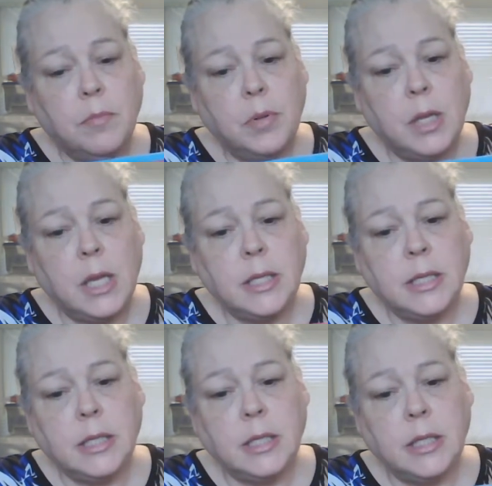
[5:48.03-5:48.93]

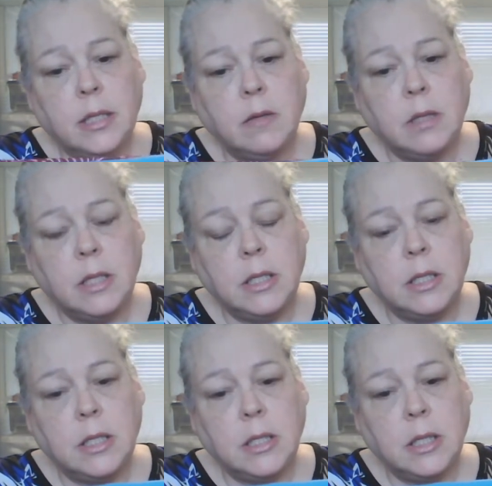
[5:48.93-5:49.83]
plus
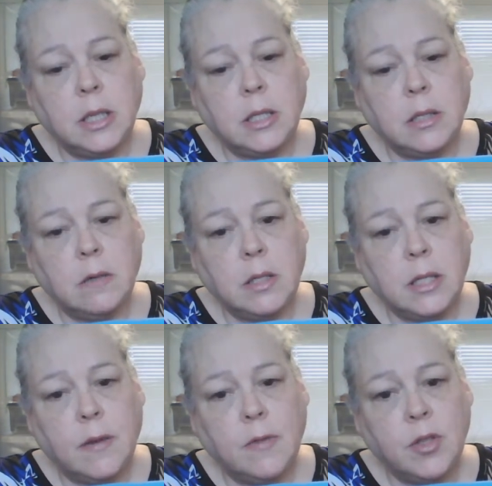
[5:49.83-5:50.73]
36,
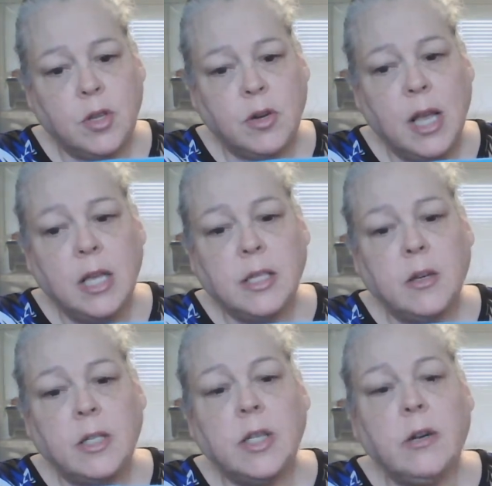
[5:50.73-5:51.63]
37, 30. So
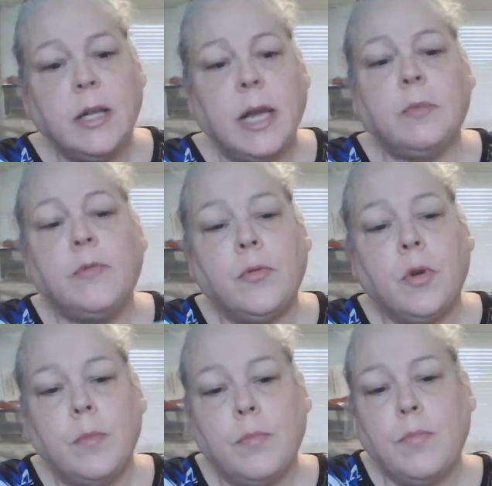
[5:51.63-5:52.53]
it's 38
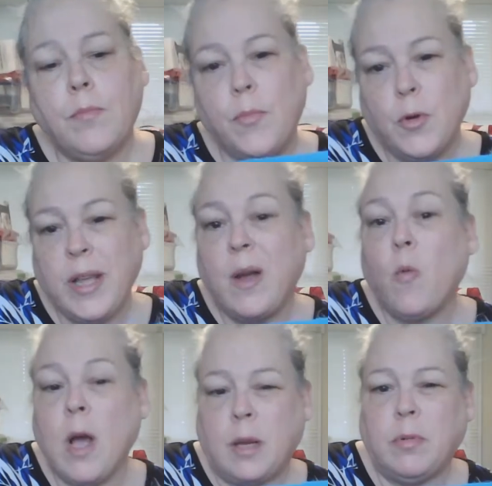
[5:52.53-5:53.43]
before the 38
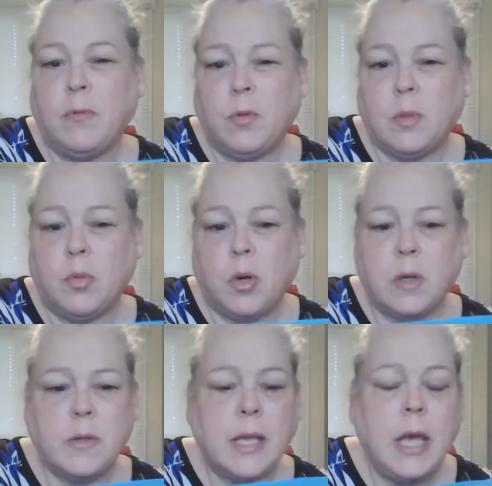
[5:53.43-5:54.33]
wide before the
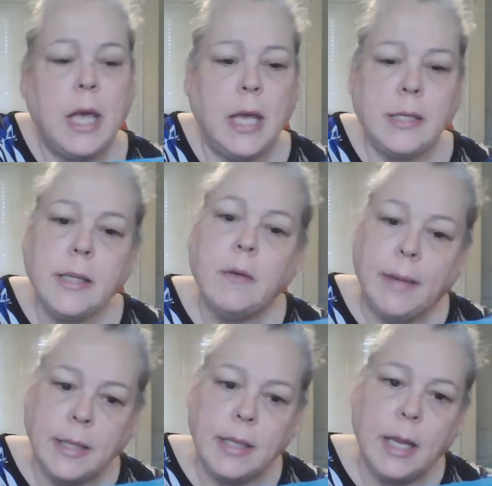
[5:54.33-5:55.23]
borders. So
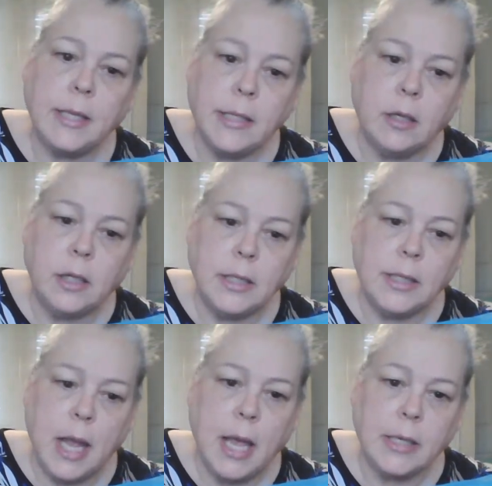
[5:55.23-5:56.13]
it, it's a good
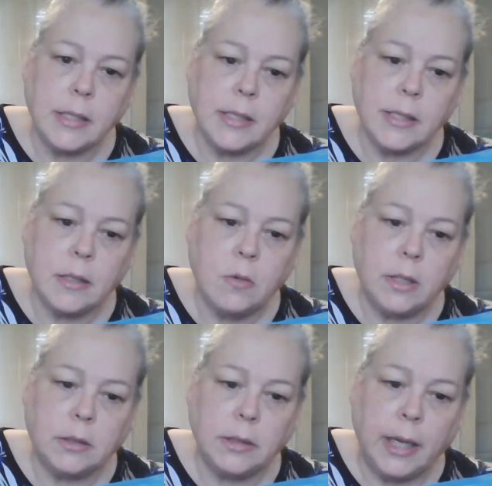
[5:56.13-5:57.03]
size
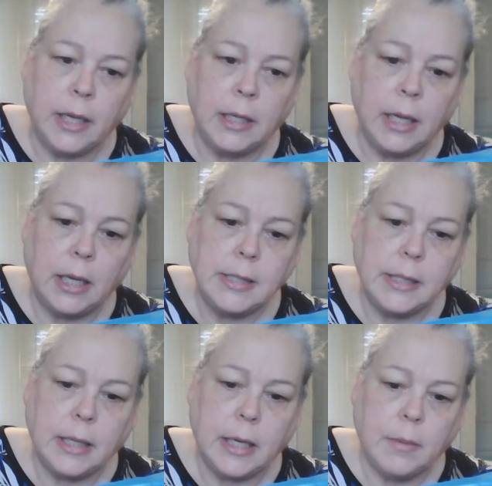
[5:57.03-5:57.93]
quilt and like I
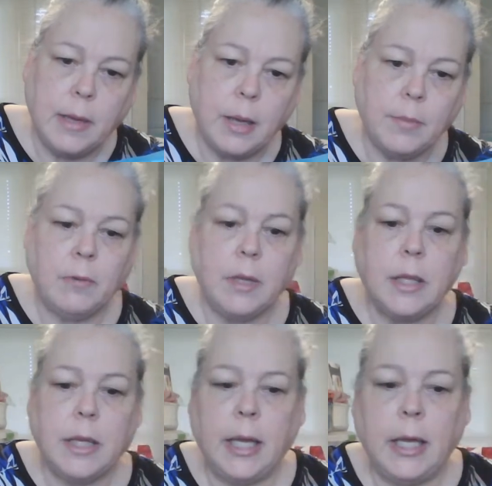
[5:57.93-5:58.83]
said, I'm happy with
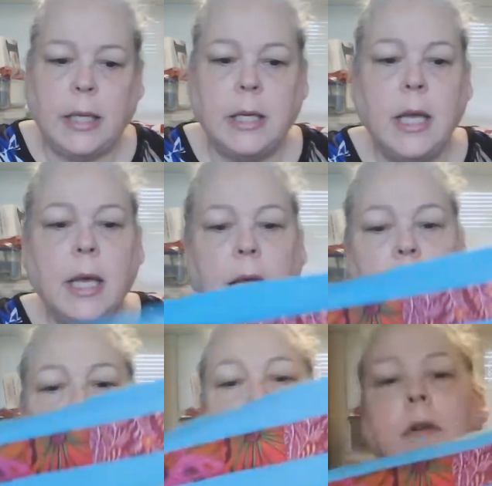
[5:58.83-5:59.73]
it. And
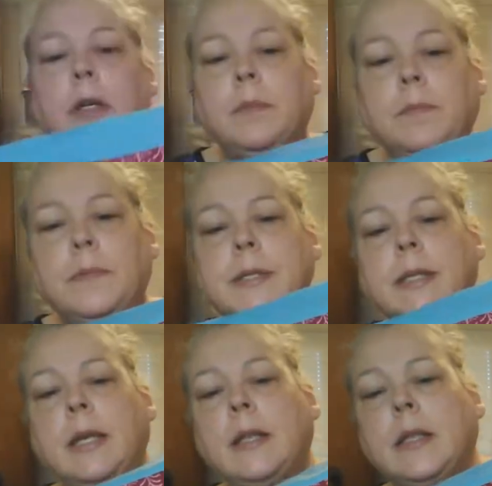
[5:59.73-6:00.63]
if you can
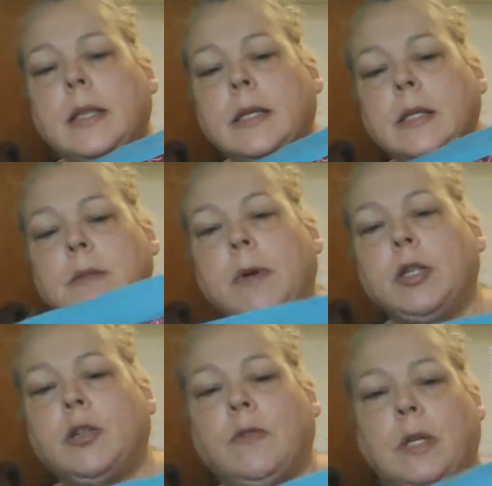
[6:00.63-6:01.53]
see this
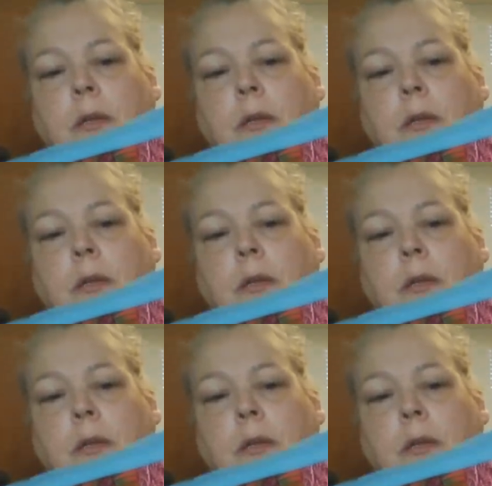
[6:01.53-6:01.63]
much of it